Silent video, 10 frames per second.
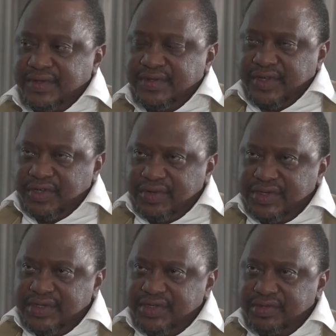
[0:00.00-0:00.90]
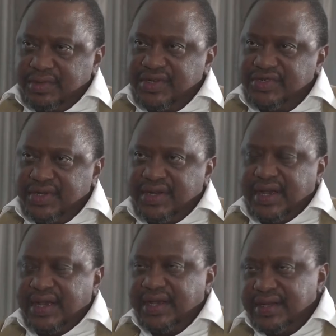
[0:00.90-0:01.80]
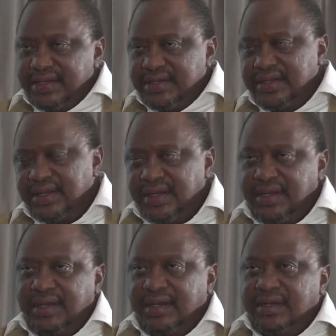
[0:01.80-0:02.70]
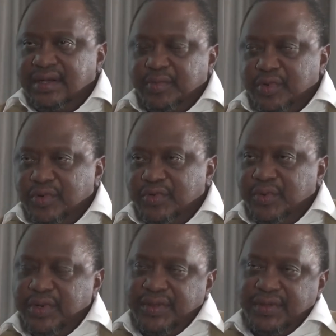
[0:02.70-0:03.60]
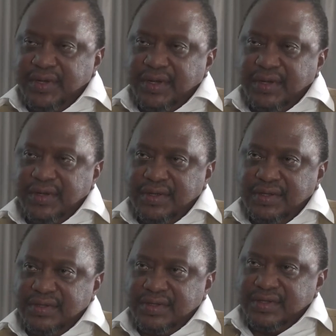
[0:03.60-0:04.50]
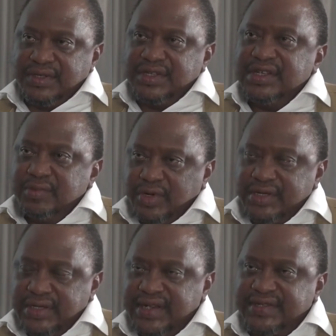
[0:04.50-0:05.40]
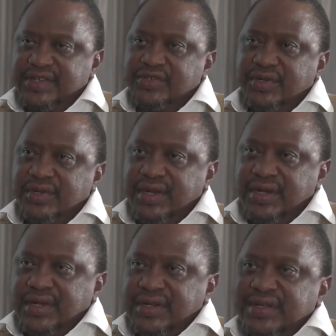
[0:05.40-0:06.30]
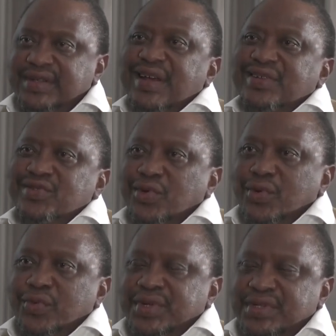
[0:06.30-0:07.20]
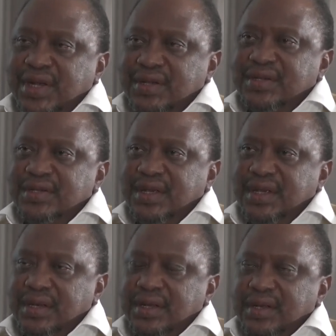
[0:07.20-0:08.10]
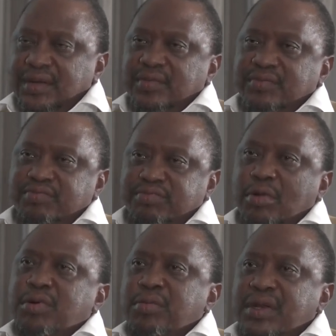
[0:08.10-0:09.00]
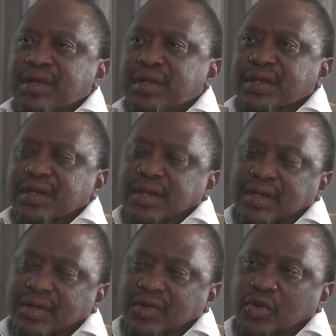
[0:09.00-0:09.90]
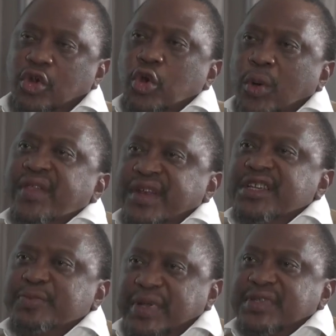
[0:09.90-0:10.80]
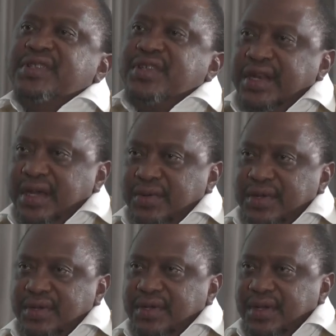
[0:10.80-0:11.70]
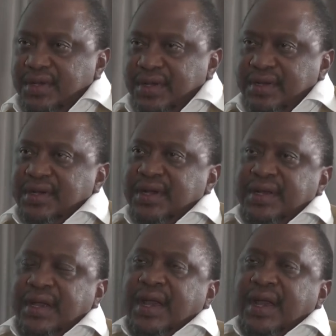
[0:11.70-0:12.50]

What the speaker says: the security situation and coupled with the demonetization does not result in probably lower than expected turnout, all right?